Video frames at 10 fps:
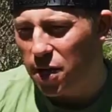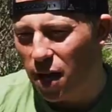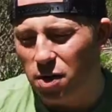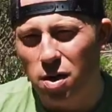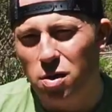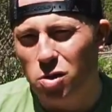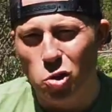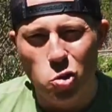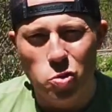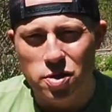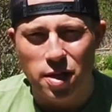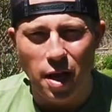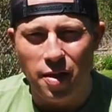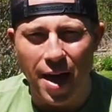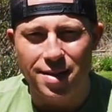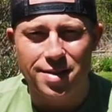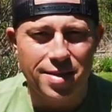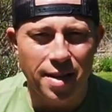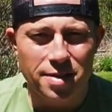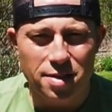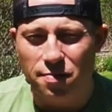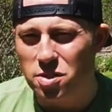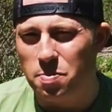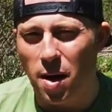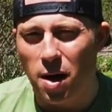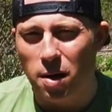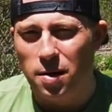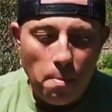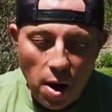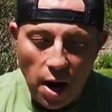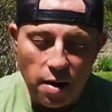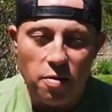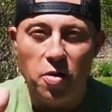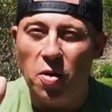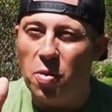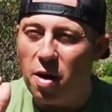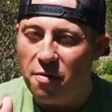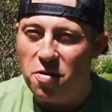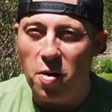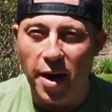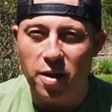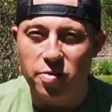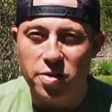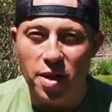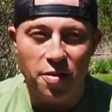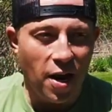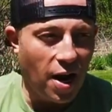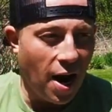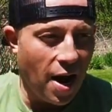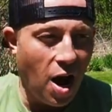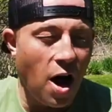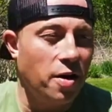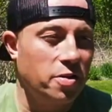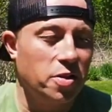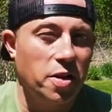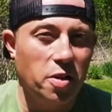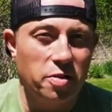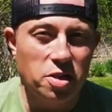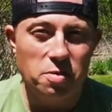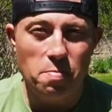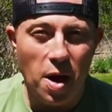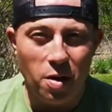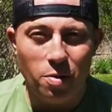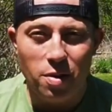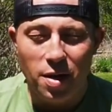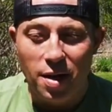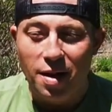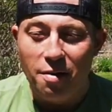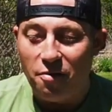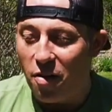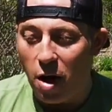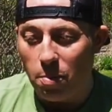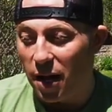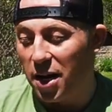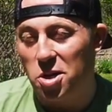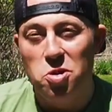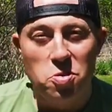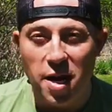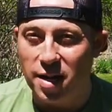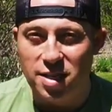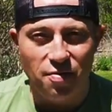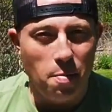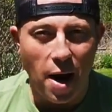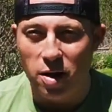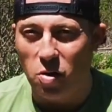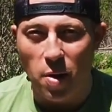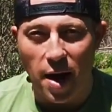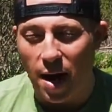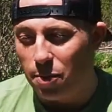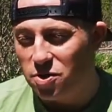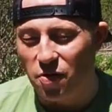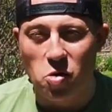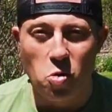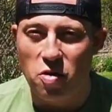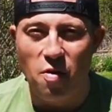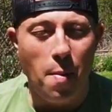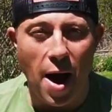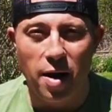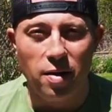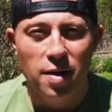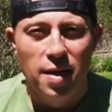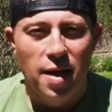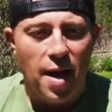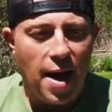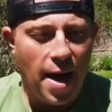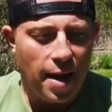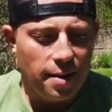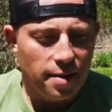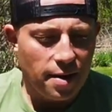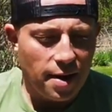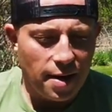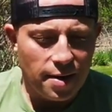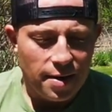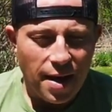kind of lose that sense of smell. But there were a few hikers that I honestly could smell from like 2/10 of a mile away, almost a quarter of a mile. And I